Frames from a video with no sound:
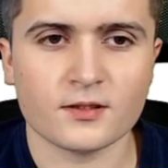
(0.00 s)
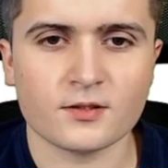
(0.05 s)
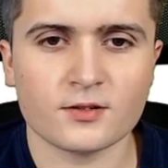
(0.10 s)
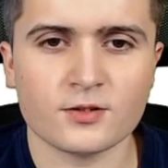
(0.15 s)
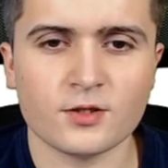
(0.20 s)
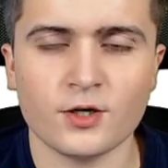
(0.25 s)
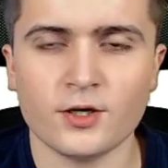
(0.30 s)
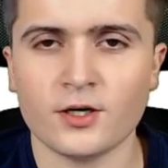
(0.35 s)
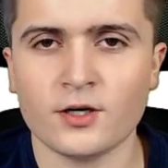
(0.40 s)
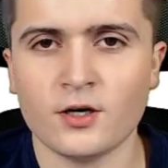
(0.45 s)

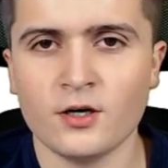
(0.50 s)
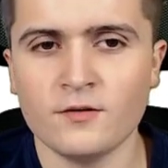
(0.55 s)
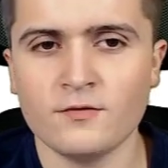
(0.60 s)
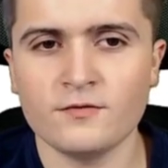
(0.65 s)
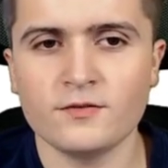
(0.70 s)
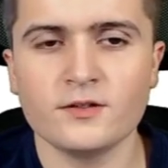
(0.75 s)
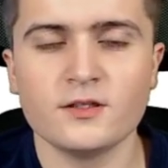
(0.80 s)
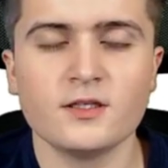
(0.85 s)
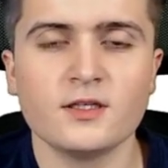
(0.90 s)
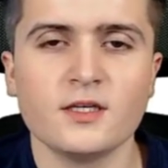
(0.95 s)
Turning
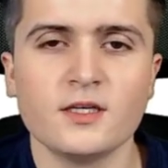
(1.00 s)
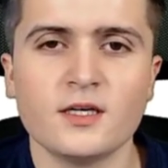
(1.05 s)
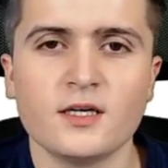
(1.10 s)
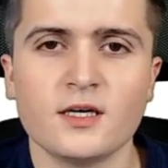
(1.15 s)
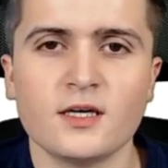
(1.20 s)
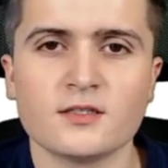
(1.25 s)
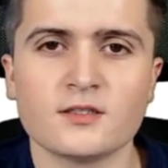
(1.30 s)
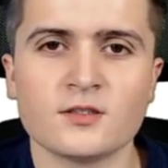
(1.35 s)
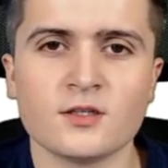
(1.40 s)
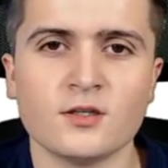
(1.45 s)
off,
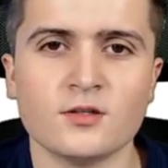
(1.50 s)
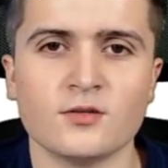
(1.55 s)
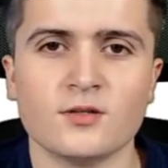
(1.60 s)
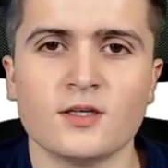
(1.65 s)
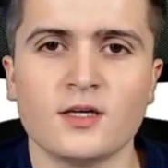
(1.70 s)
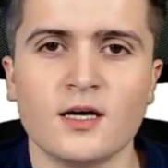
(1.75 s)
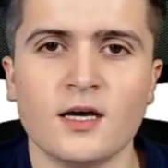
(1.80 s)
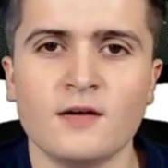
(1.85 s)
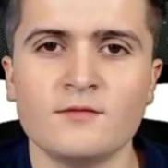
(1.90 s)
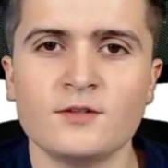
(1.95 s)
so
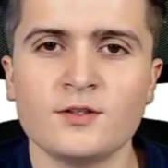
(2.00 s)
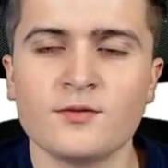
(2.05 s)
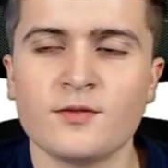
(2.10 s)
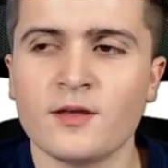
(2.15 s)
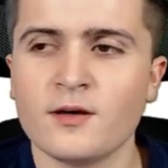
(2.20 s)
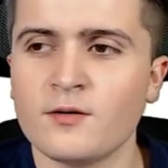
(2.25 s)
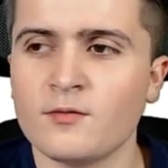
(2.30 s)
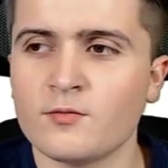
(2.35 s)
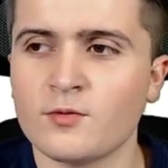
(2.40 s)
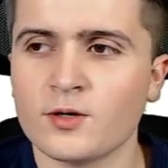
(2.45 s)

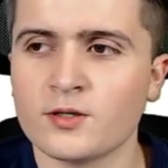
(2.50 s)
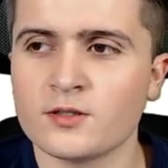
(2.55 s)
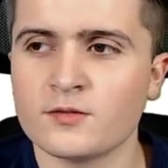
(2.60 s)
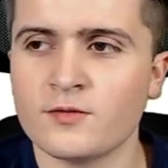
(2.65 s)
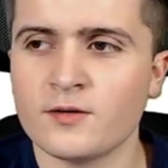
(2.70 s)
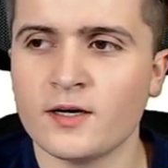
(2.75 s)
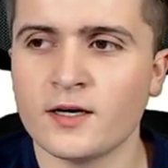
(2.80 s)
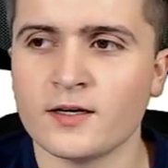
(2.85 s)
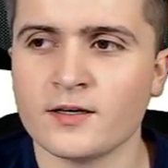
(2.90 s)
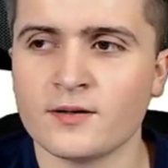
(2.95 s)
everything works
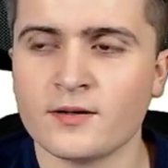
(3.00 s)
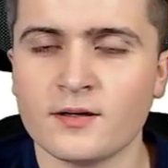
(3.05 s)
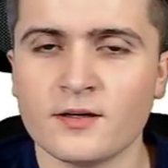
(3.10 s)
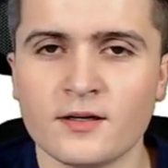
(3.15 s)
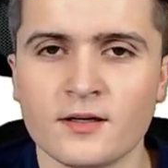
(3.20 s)
fine.